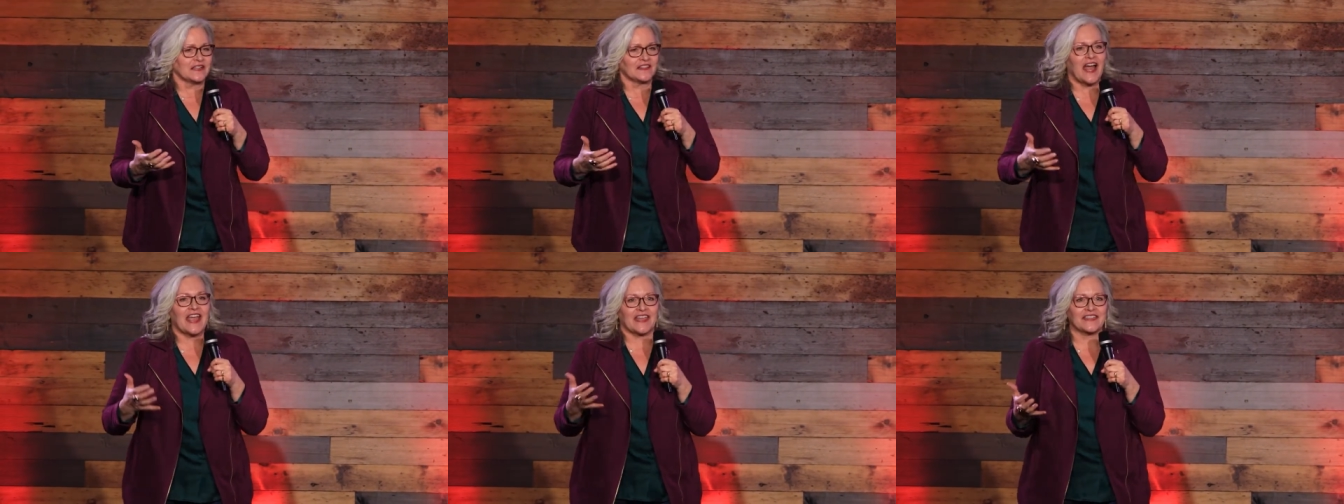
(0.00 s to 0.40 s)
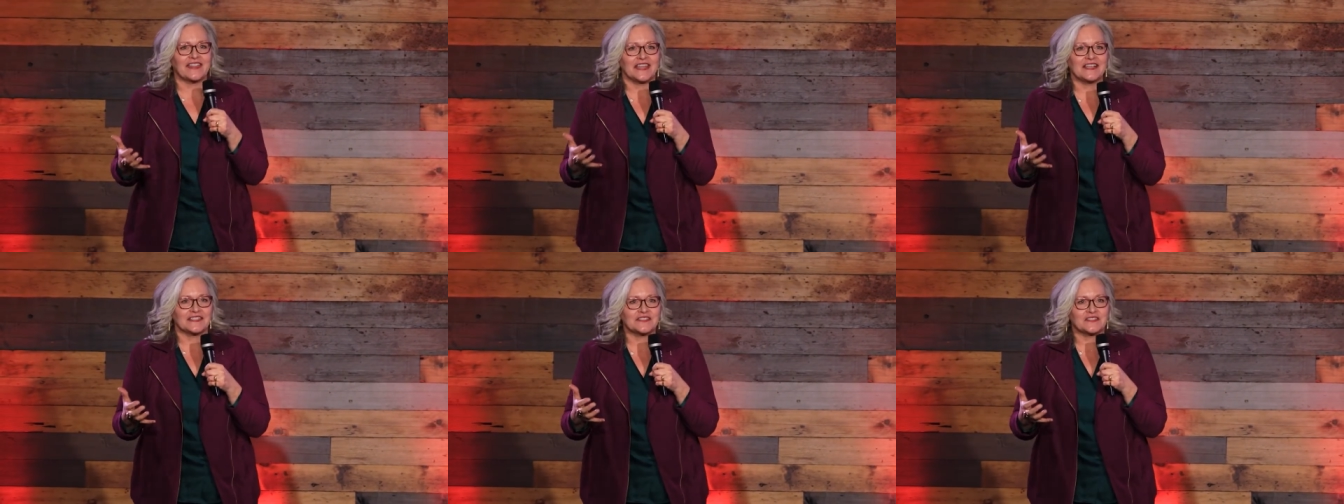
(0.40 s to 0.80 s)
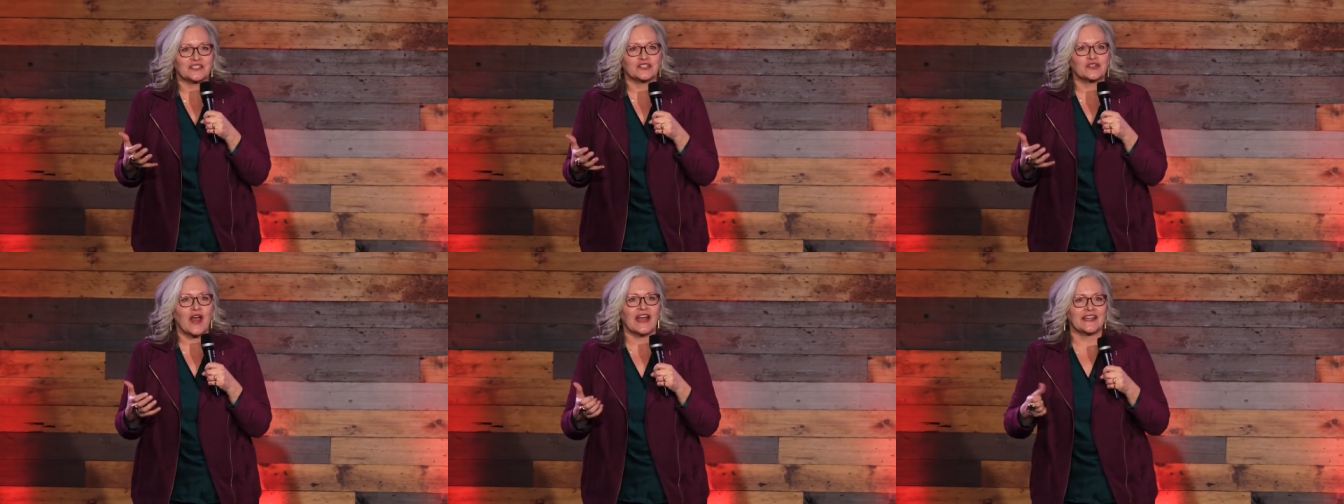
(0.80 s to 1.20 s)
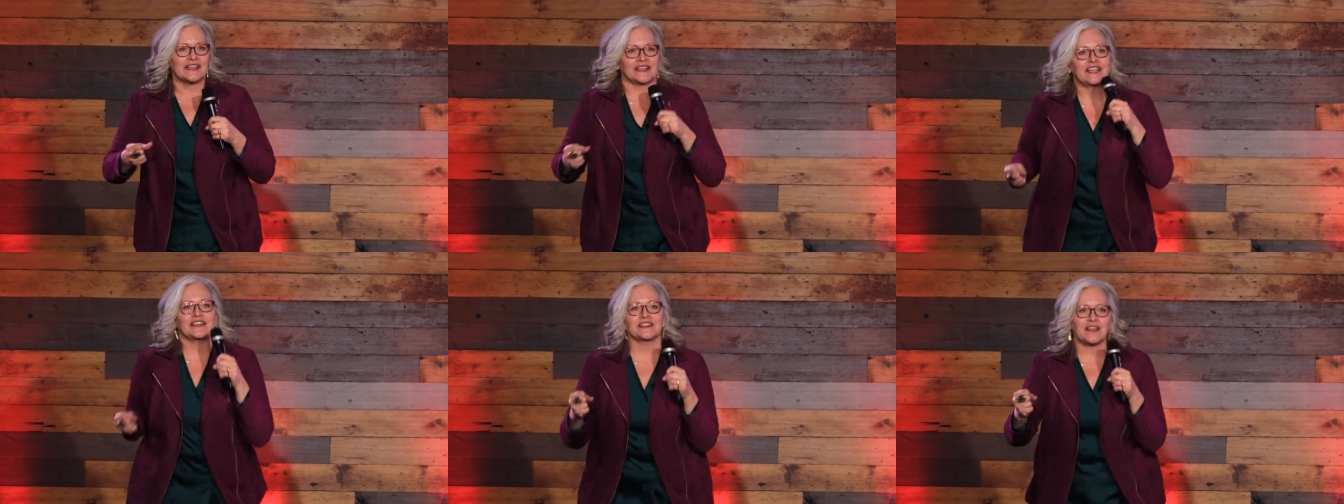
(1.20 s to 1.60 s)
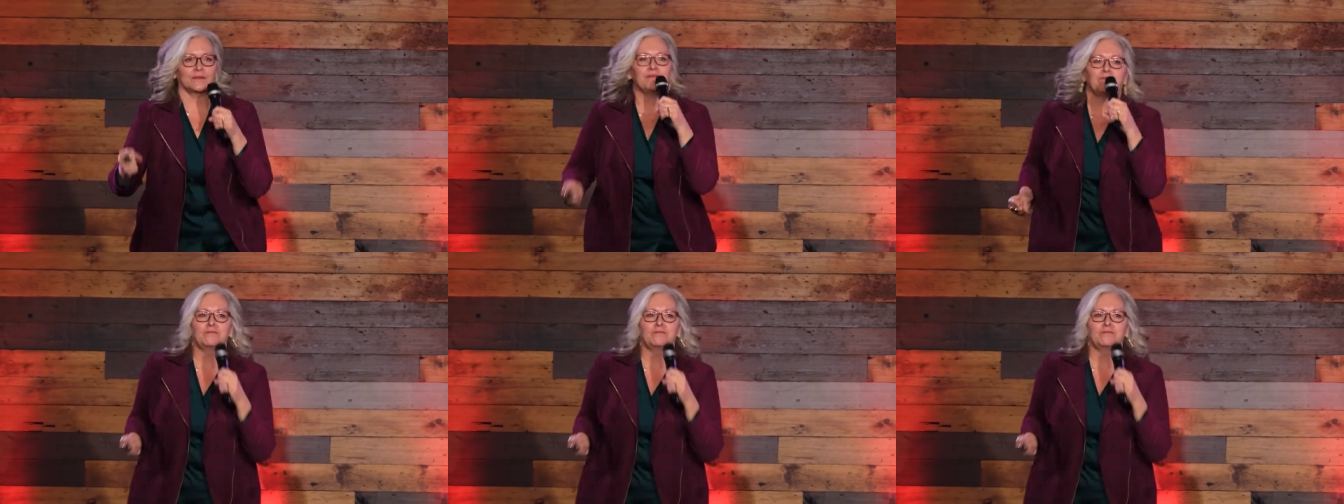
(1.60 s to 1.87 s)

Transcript: like this to try to get the